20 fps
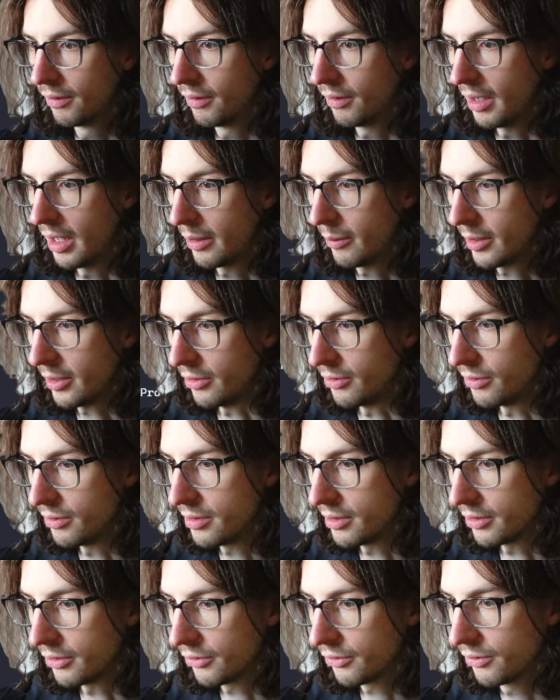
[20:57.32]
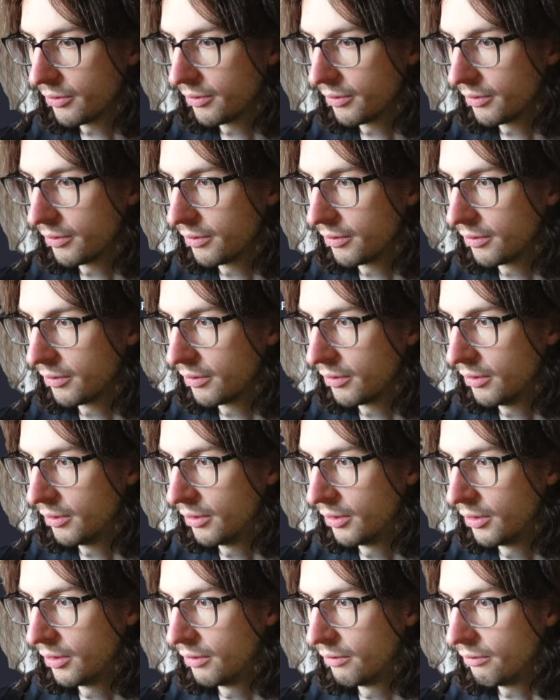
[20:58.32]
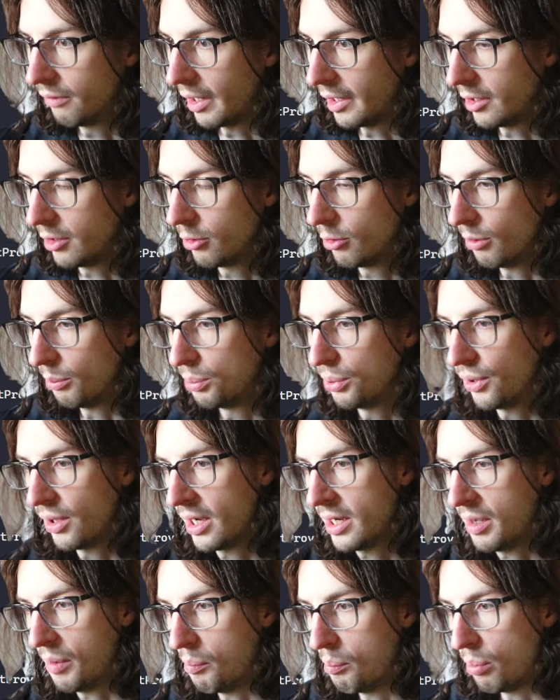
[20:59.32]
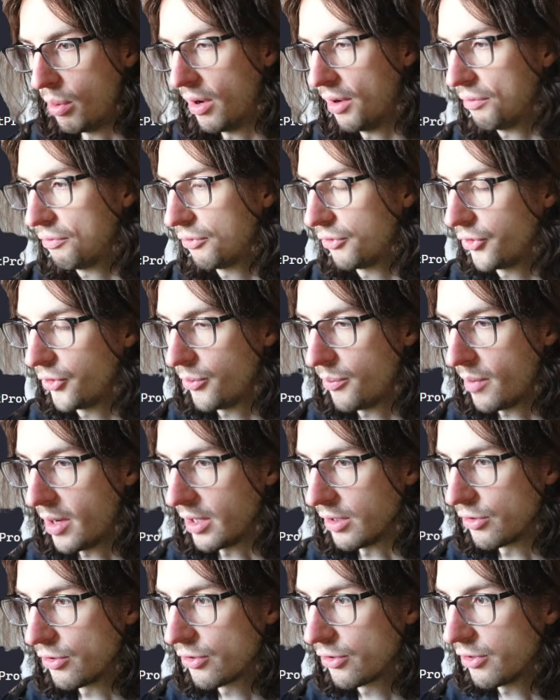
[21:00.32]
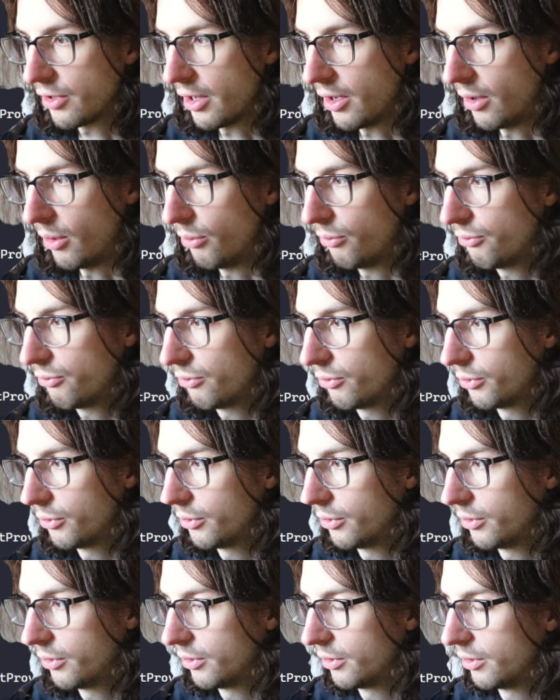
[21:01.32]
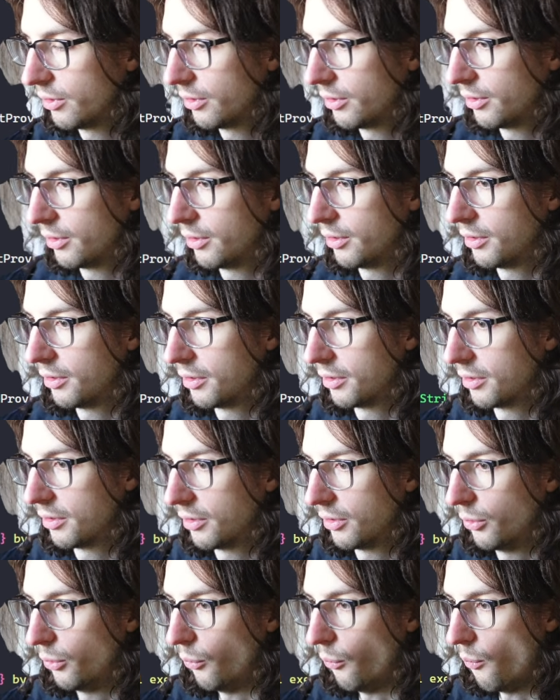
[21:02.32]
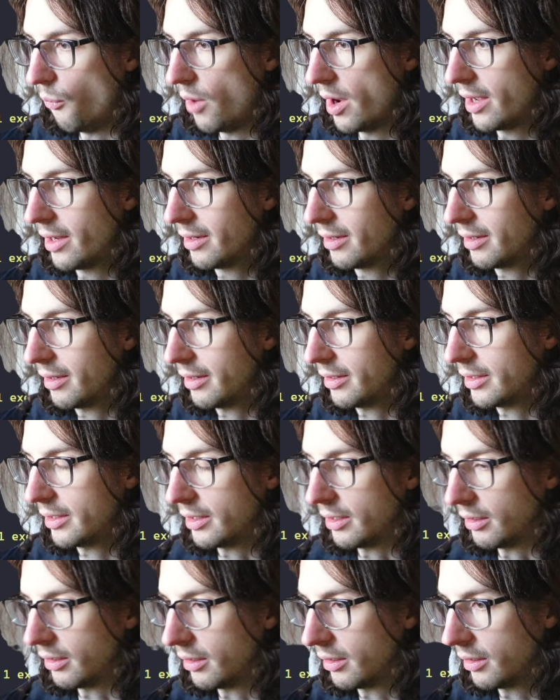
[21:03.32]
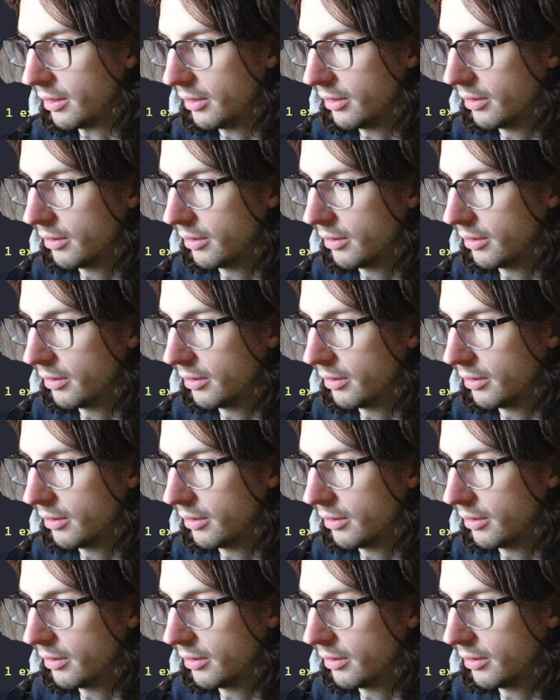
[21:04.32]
How do I do this? I need to apply a buff to myself when a